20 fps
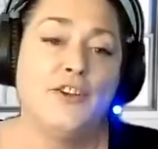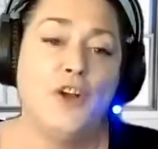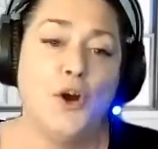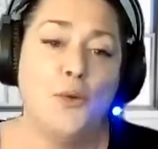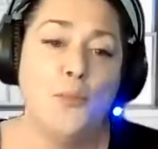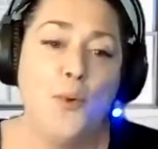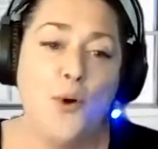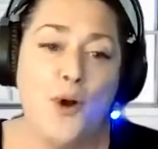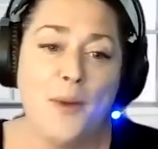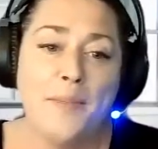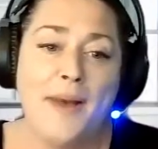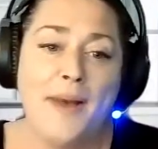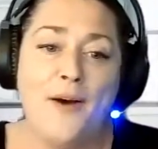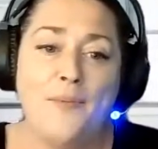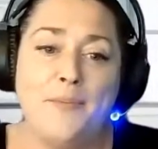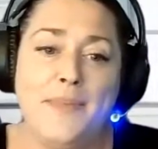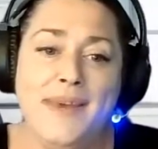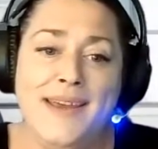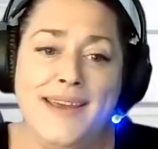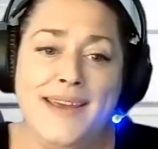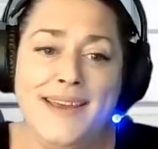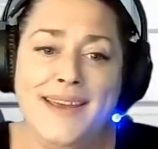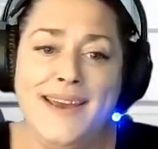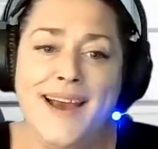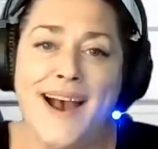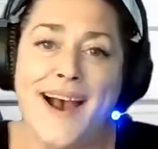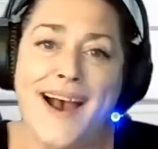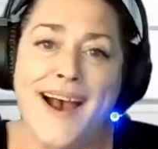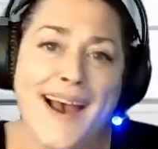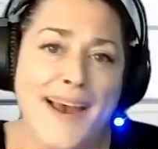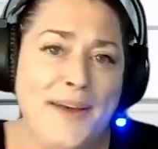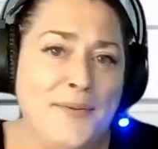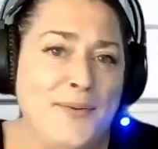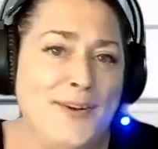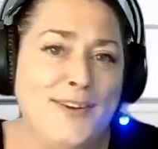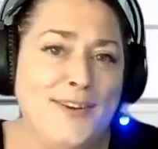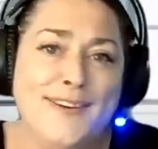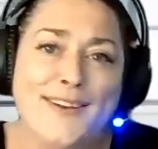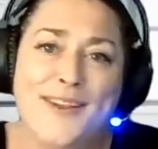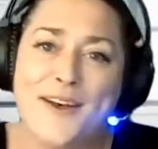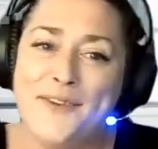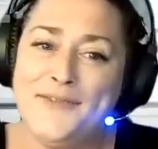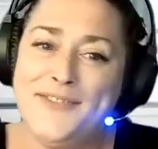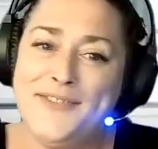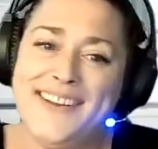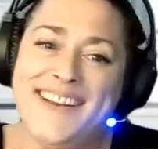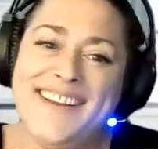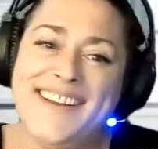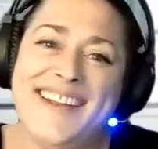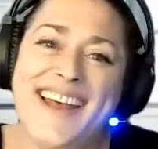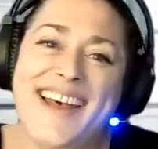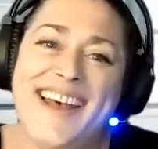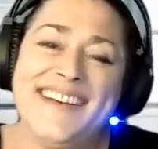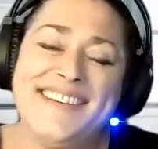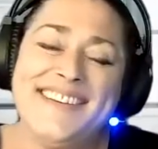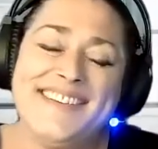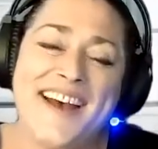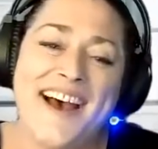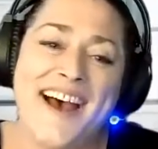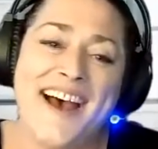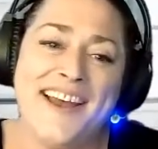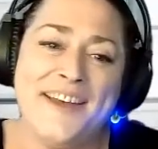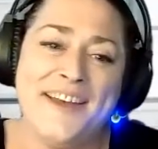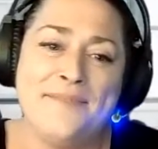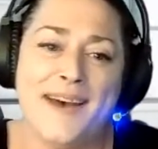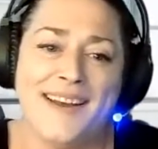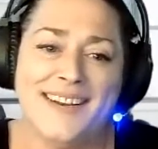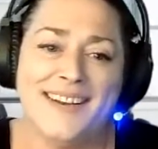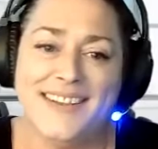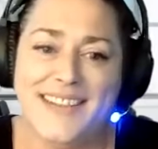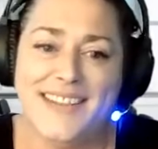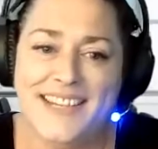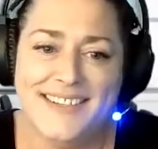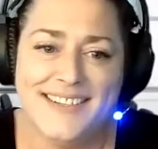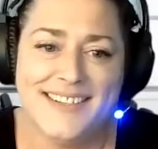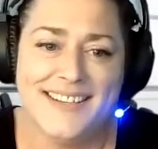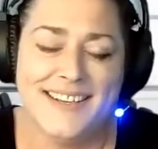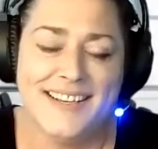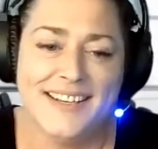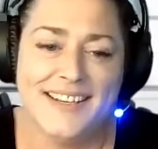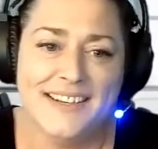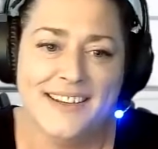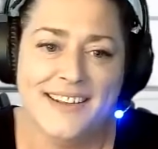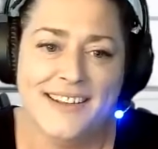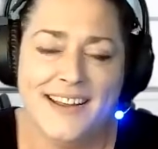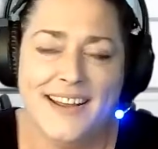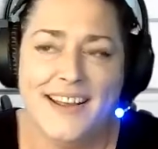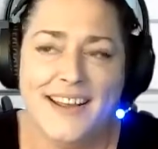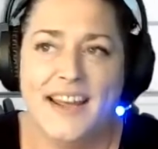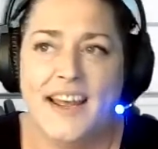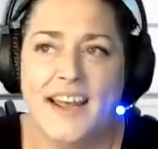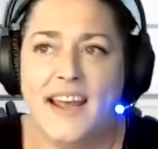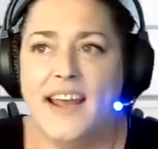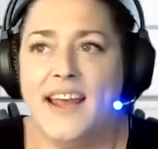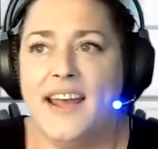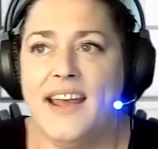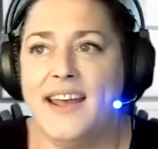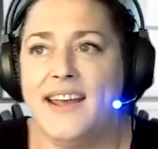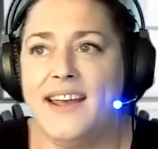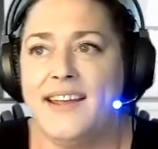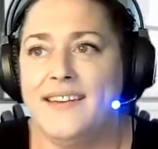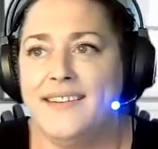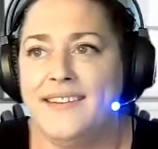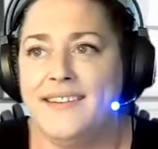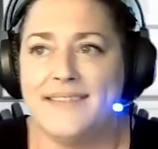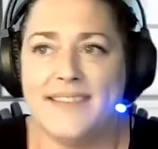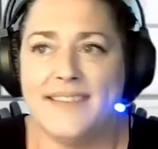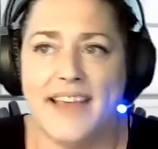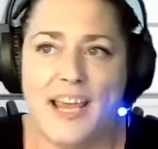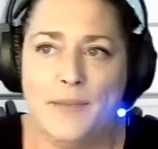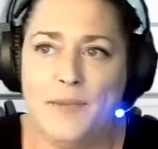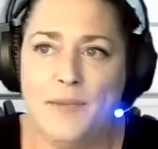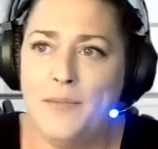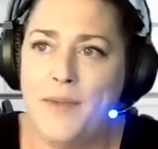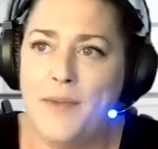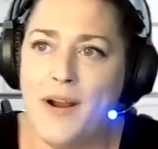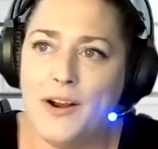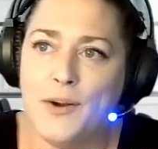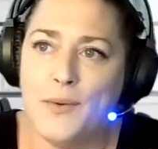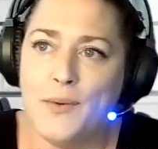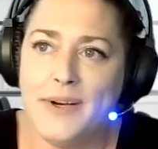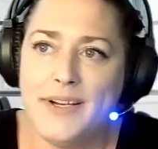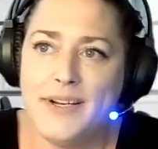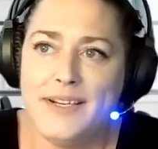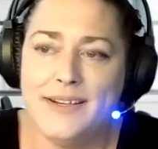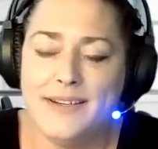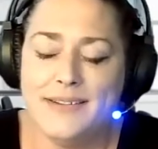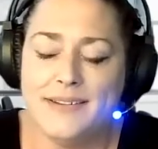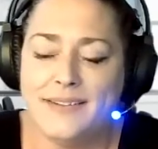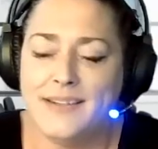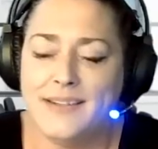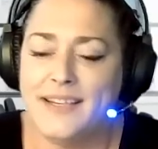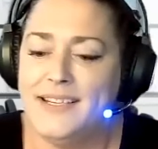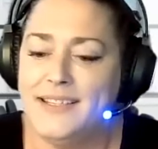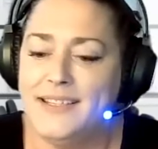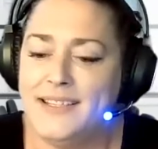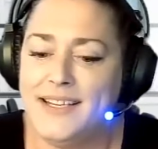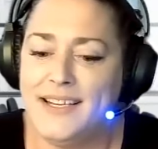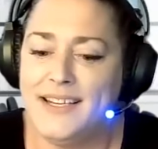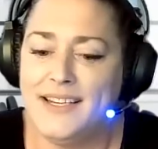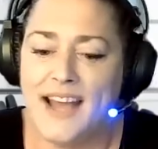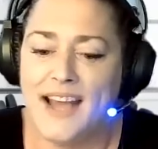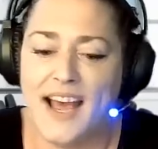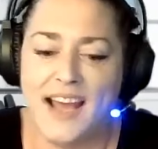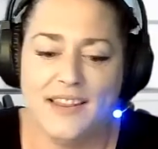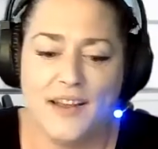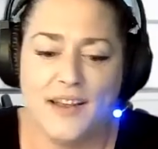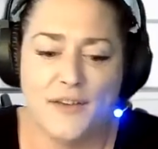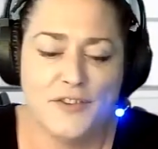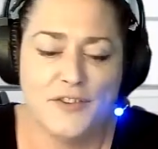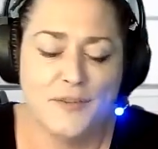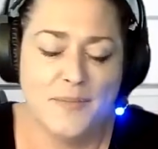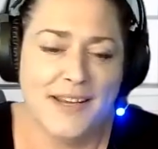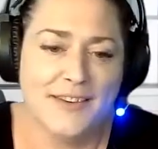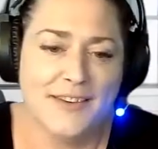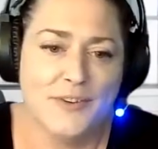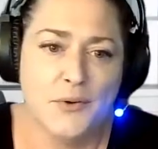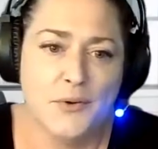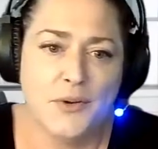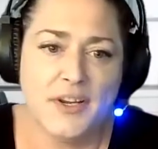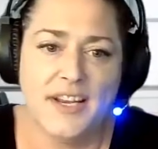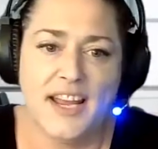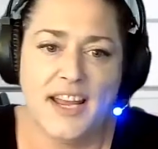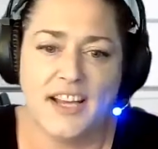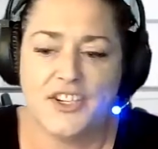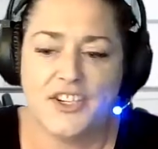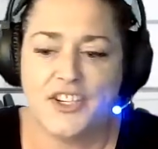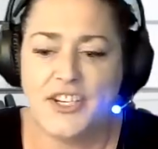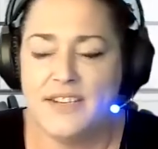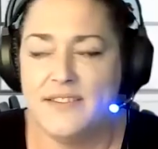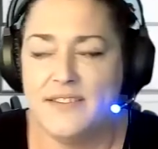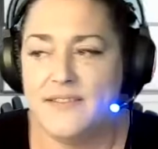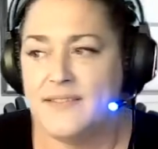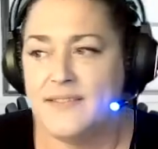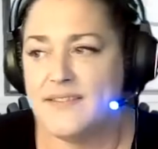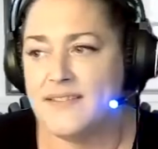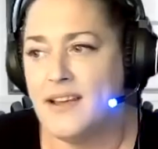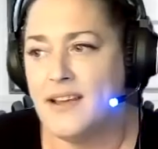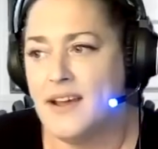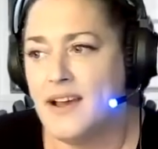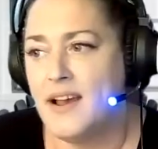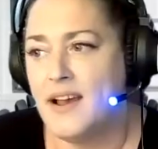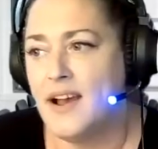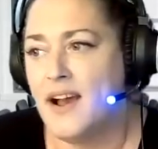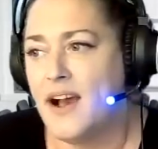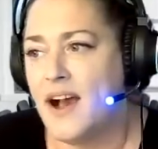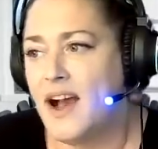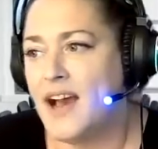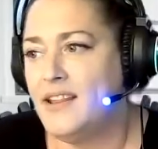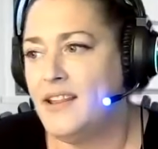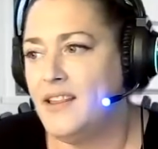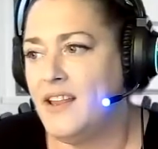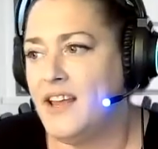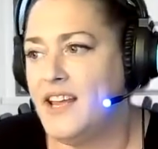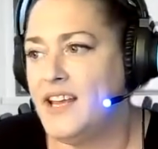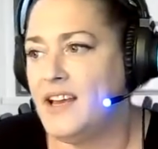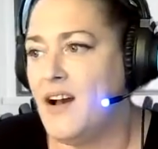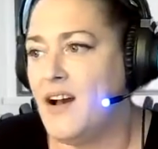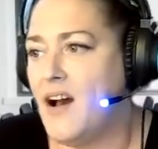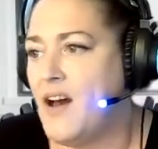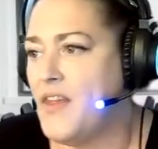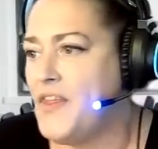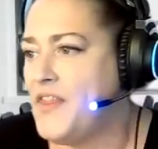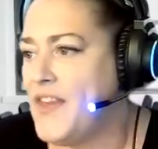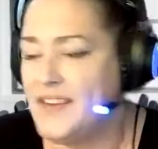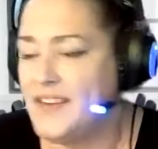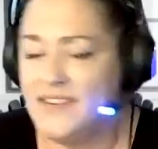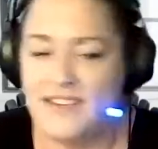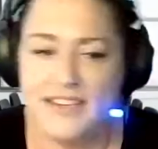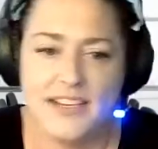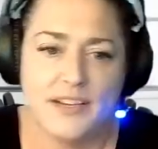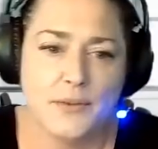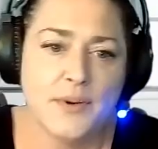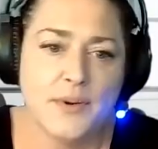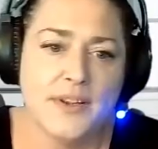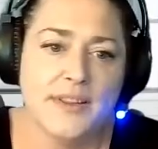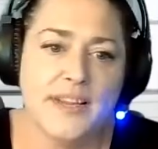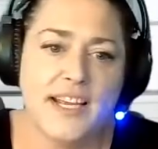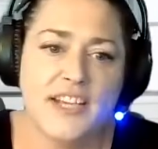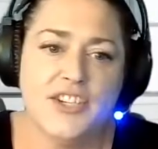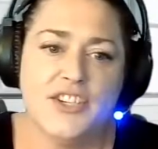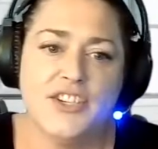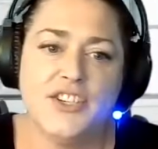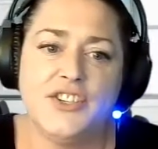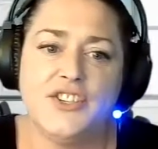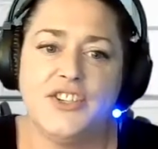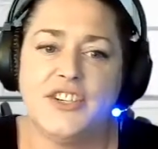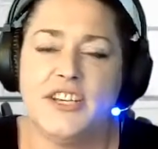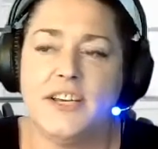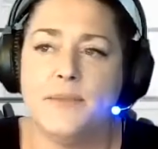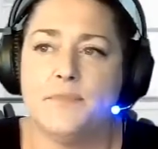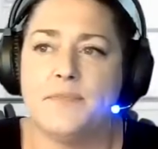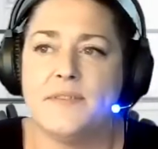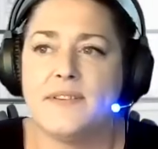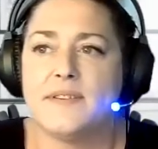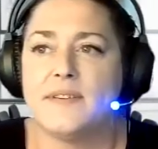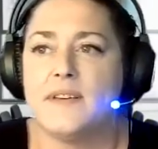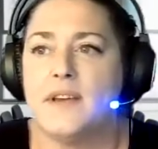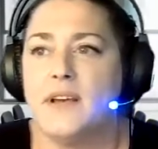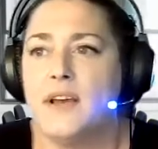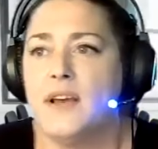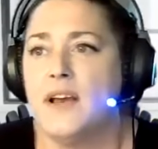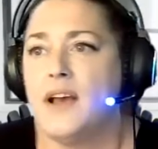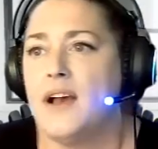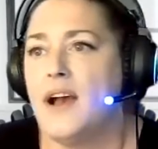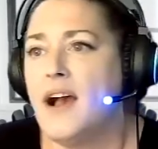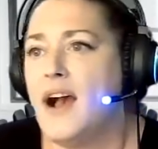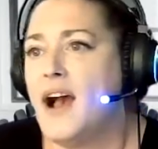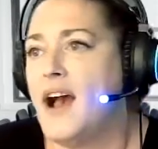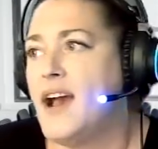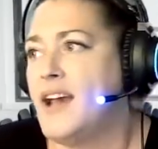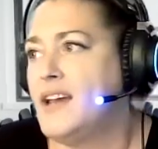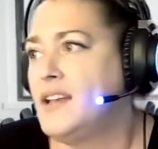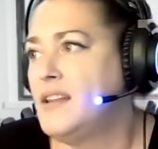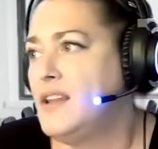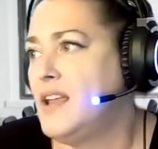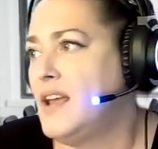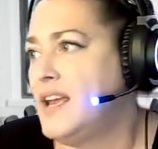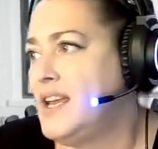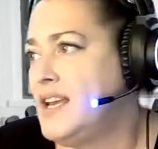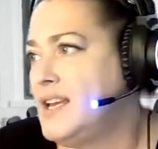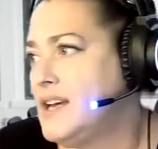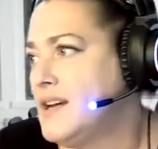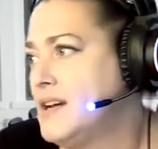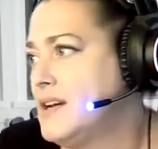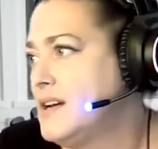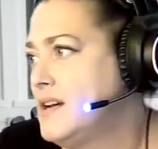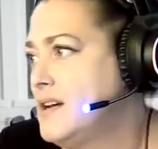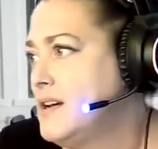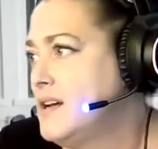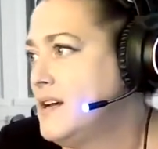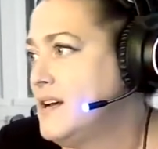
to know more about me, I would love to connect. I am on LinkedIn, and it's Amy Markwood, LinkedIn. I love to make new connections. I like authentic relationships. I like